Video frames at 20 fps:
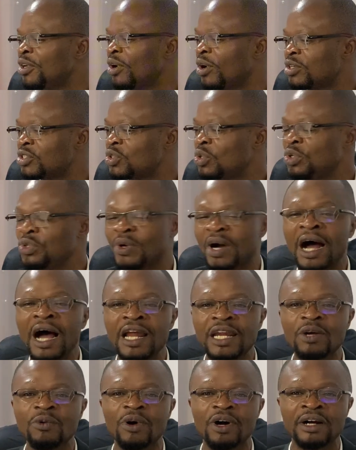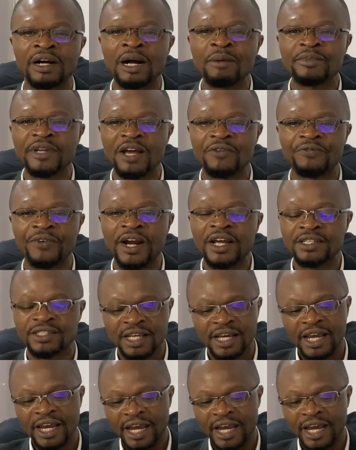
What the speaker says: Also, you're highly welcome, dear friends.